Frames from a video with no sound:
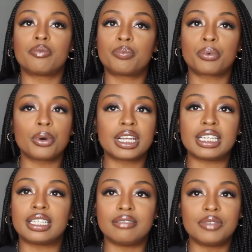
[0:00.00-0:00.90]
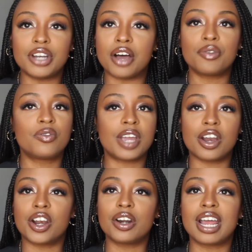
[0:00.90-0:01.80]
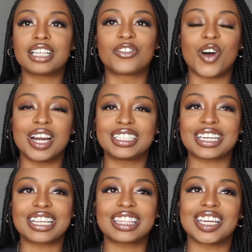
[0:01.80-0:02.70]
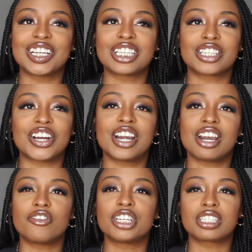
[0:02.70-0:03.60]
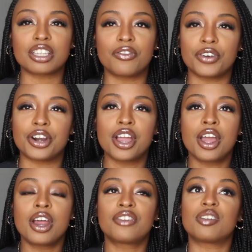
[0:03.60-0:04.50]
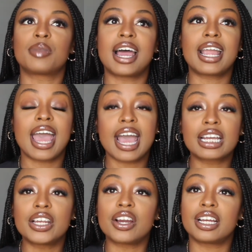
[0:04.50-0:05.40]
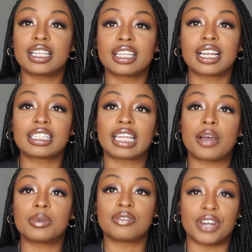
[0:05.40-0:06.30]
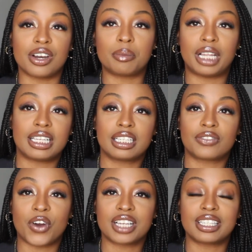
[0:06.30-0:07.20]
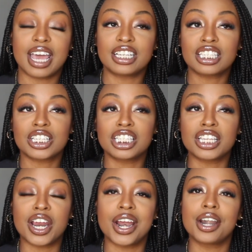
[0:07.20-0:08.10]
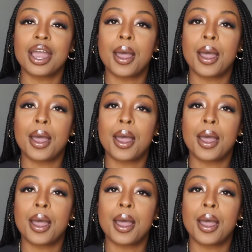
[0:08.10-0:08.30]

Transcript: Pretty, you know, fair as far as anything concerned. Never suffered from, like, acne or anything like that. Was very blessed as far as that is concerned.